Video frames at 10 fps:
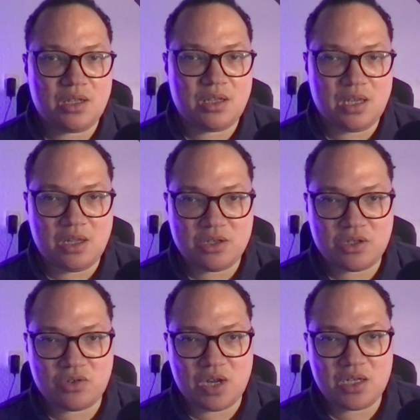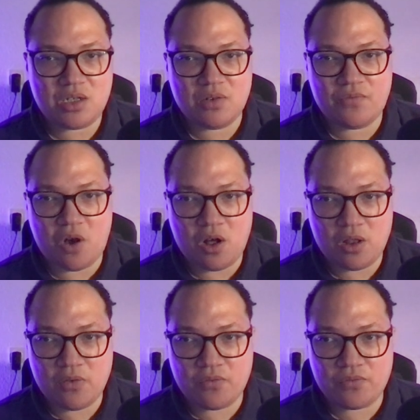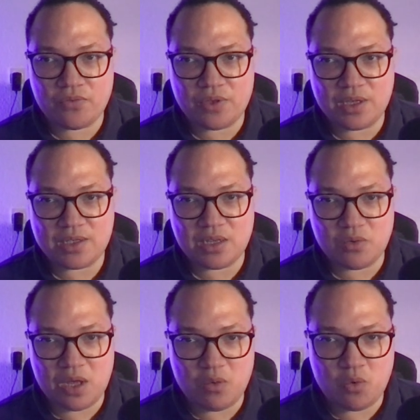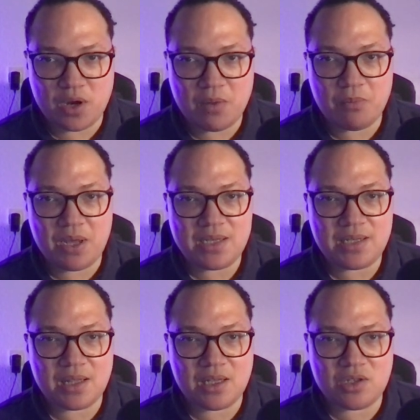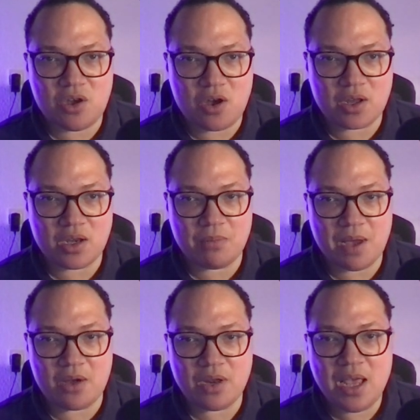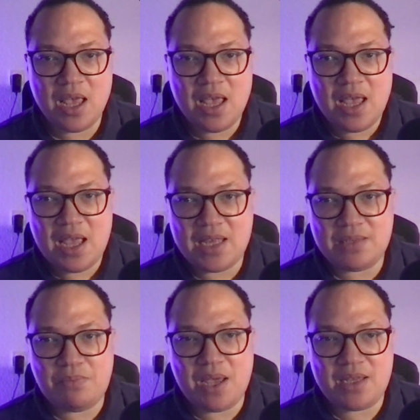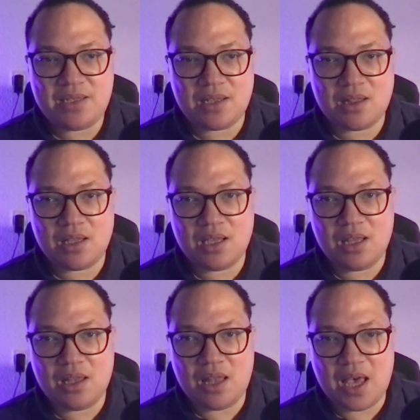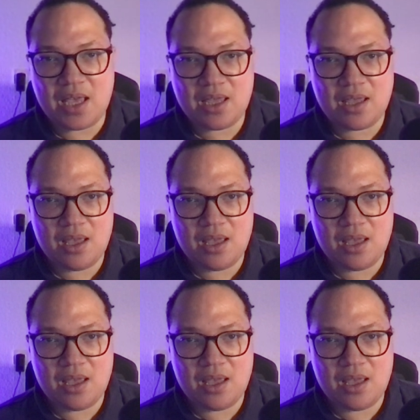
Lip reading: the illustration of all of this and what I'm basically talking about is basically like